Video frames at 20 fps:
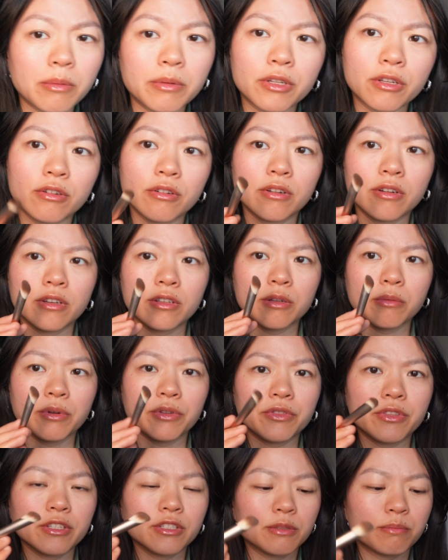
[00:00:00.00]
going to go on
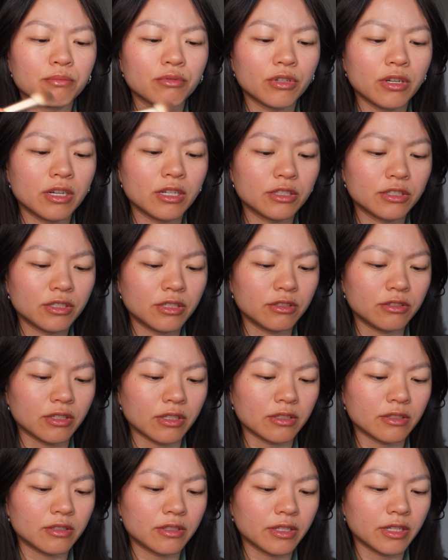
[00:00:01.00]
with this brush
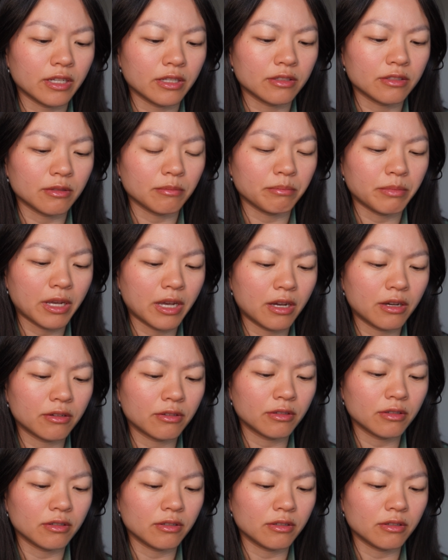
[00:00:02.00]
just to get some powder